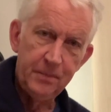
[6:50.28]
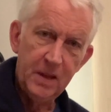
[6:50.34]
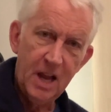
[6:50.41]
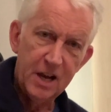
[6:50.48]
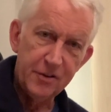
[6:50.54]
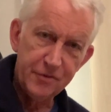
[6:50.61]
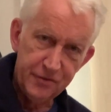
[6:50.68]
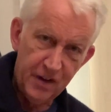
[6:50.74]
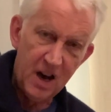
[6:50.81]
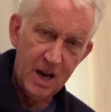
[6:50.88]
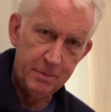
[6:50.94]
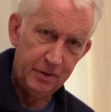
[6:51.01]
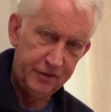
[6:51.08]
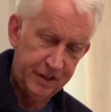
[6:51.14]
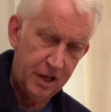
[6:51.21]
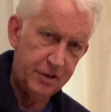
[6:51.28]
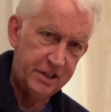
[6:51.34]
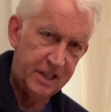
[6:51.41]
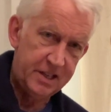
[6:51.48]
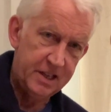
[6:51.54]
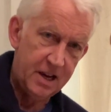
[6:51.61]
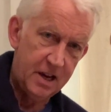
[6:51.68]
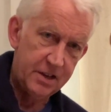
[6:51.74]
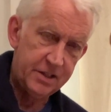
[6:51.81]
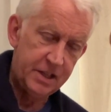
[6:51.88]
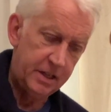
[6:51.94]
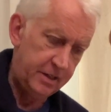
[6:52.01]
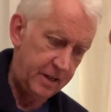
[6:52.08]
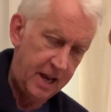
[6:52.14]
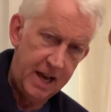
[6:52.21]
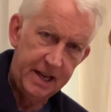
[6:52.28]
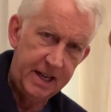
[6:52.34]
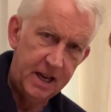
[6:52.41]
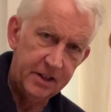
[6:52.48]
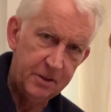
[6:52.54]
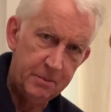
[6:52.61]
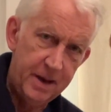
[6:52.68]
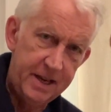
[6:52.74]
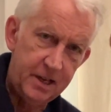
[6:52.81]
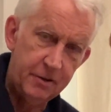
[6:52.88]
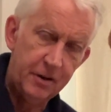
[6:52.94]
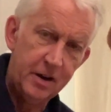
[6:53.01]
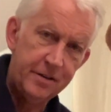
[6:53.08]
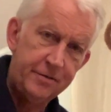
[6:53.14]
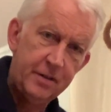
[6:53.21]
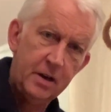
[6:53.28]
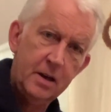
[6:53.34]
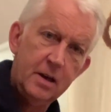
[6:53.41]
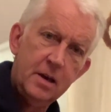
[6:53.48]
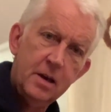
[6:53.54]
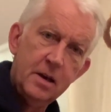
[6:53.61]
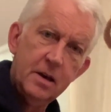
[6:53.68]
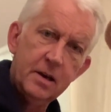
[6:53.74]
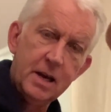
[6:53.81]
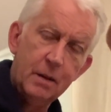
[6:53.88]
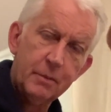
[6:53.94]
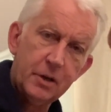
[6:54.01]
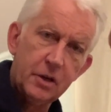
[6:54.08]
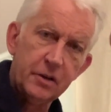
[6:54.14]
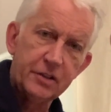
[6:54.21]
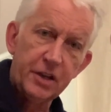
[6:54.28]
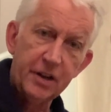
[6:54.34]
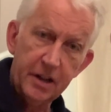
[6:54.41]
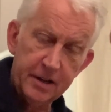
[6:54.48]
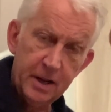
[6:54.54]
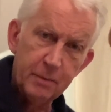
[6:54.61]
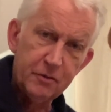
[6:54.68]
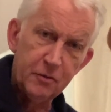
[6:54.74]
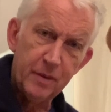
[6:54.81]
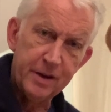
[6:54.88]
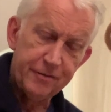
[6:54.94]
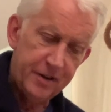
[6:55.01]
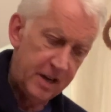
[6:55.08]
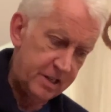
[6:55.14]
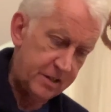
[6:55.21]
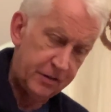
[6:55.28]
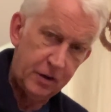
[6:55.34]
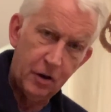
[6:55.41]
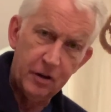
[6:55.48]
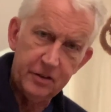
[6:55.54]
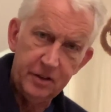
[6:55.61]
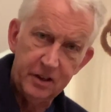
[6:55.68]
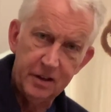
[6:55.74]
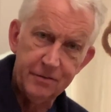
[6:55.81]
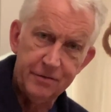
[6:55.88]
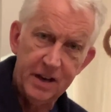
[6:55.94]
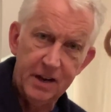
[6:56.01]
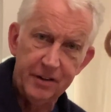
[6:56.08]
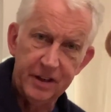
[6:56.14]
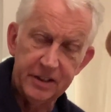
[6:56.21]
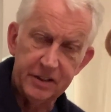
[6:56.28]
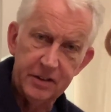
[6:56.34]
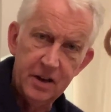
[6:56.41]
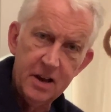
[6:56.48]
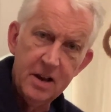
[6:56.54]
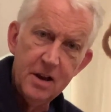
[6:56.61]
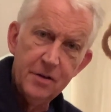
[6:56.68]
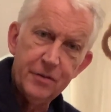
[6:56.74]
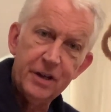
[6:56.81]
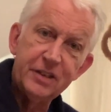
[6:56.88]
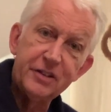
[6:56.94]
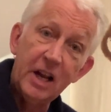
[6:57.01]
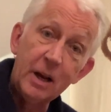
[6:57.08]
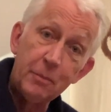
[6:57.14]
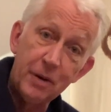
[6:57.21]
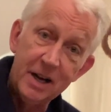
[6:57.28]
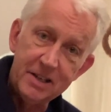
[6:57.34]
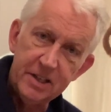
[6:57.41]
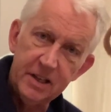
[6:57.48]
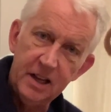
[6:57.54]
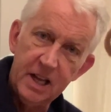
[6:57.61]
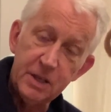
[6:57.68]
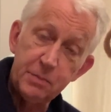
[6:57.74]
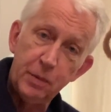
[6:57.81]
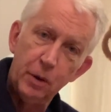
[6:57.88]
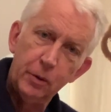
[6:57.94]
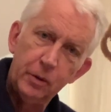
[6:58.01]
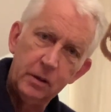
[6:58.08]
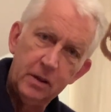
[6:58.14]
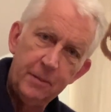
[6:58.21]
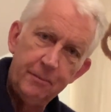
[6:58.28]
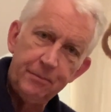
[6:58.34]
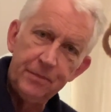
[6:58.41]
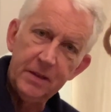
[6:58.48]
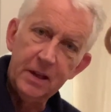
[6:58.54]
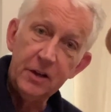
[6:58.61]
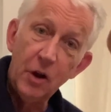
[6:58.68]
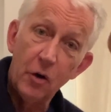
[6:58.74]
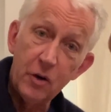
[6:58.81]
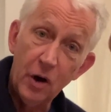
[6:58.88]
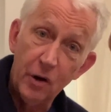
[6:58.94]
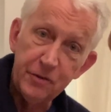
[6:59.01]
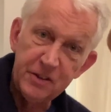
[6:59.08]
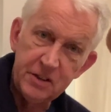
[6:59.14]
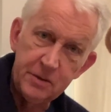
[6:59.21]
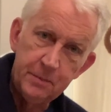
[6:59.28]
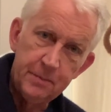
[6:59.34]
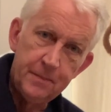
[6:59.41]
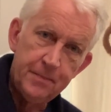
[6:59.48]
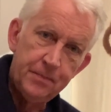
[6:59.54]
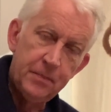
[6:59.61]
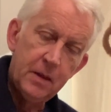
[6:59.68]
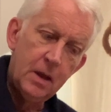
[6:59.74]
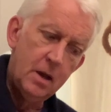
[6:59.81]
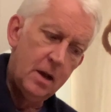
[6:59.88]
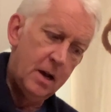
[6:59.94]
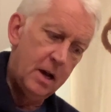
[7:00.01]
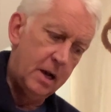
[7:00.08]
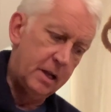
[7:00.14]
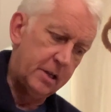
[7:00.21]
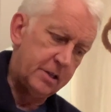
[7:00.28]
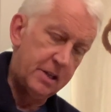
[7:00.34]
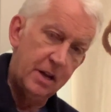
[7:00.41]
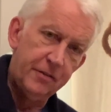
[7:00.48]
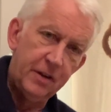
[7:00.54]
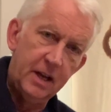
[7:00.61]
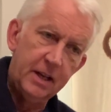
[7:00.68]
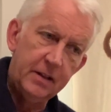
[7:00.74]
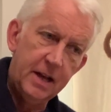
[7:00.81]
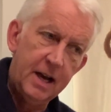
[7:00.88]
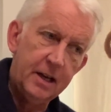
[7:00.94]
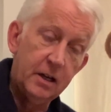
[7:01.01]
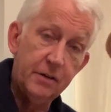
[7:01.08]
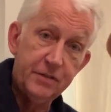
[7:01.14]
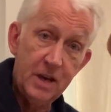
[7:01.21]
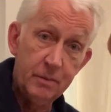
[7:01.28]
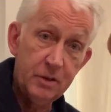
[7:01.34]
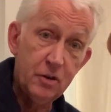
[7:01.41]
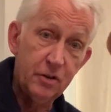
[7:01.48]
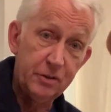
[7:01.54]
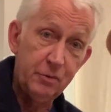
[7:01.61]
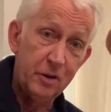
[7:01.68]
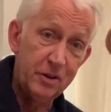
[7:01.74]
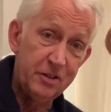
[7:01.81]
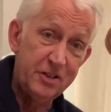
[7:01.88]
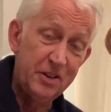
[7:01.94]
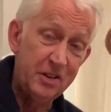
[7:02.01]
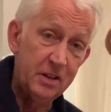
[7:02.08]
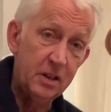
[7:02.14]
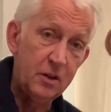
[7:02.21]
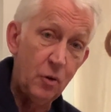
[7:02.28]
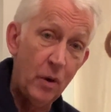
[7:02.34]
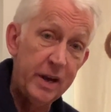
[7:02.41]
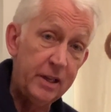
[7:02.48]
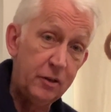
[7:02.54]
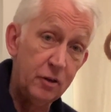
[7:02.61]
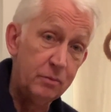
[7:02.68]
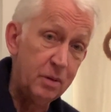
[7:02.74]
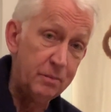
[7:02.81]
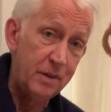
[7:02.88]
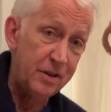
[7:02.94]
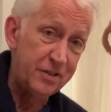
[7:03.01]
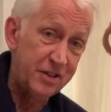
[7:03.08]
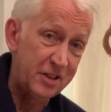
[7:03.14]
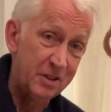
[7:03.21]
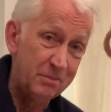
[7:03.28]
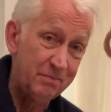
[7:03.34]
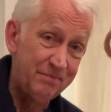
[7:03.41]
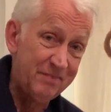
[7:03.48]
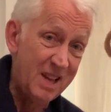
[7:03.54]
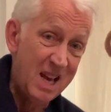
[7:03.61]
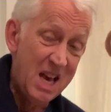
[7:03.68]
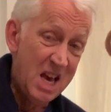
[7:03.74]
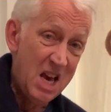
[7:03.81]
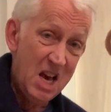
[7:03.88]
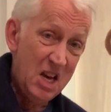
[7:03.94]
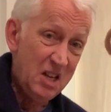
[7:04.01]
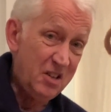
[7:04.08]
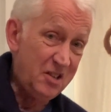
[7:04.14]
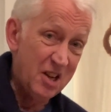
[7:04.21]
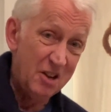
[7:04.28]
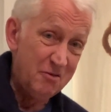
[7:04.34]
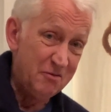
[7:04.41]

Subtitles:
and vibe of those guitars than any other maker I've come across. A number of my friends have got, you know, various very celebrated Les Paul knockoffs and stuff like that, and I've come across one or two that are quite good, but most of them don't